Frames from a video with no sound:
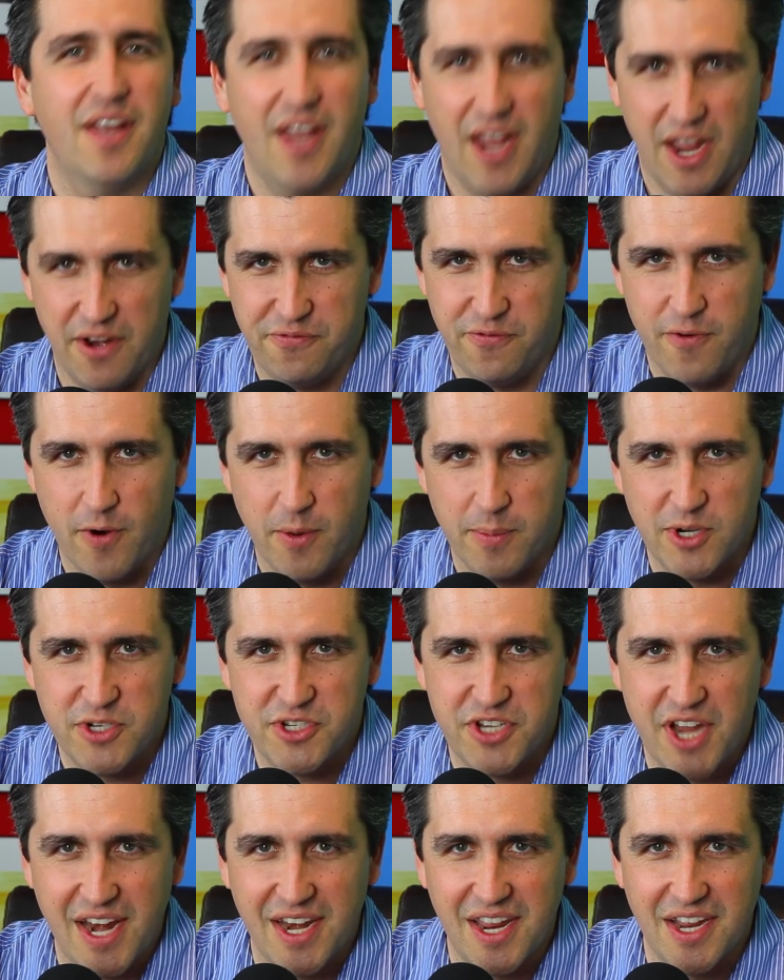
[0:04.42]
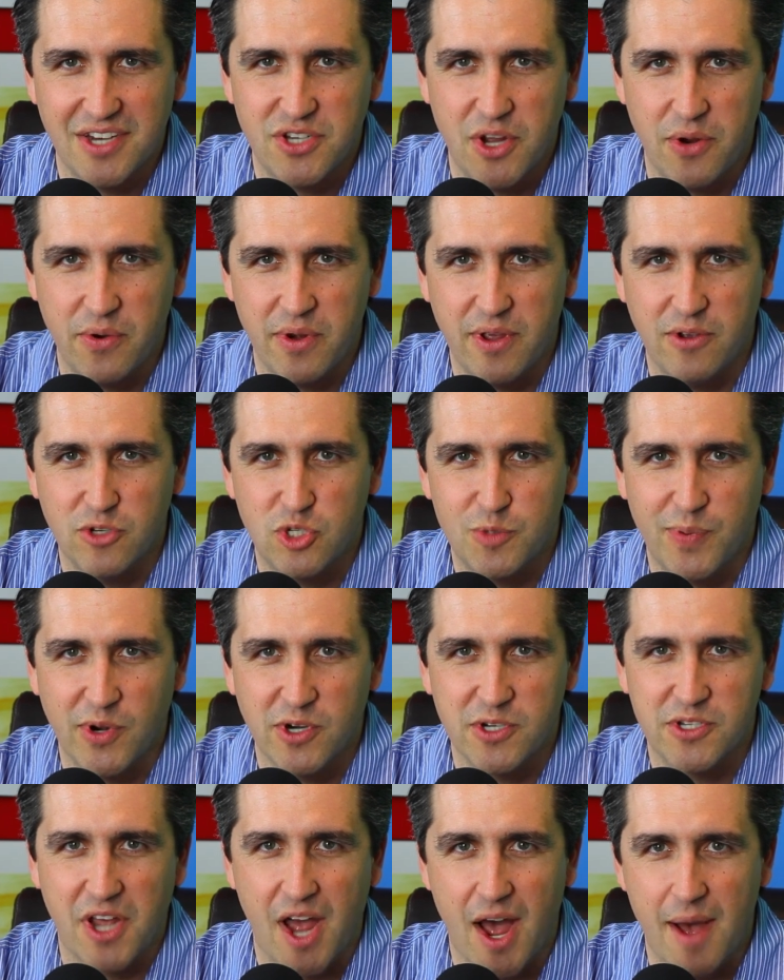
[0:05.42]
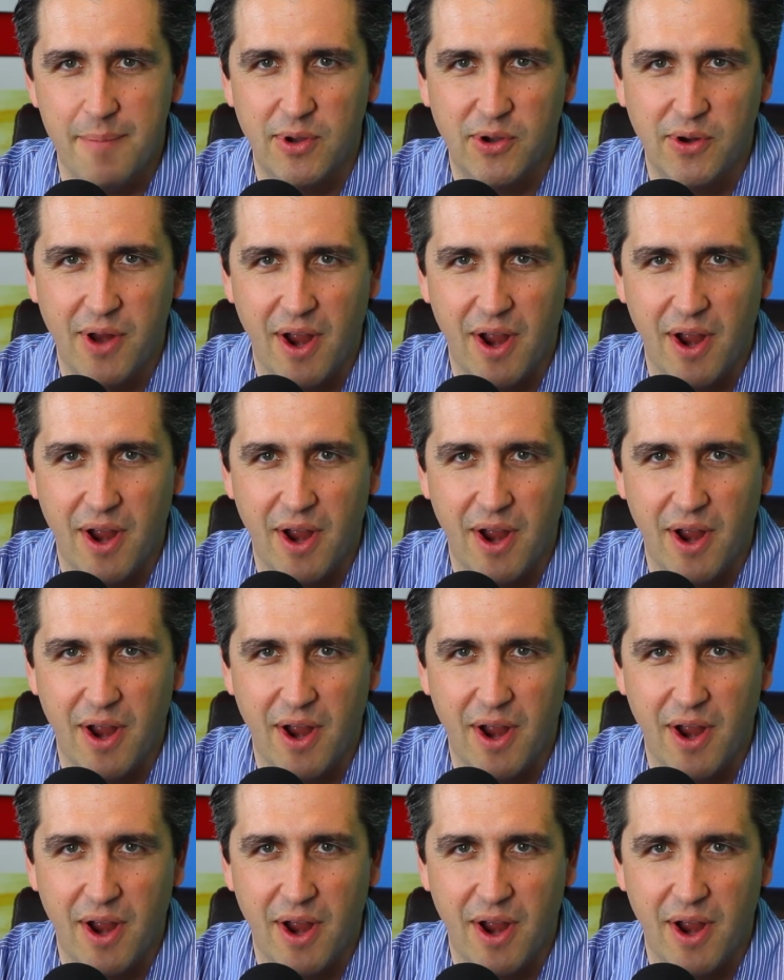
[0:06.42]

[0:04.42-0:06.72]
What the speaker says: and former San Antonio Spurs combo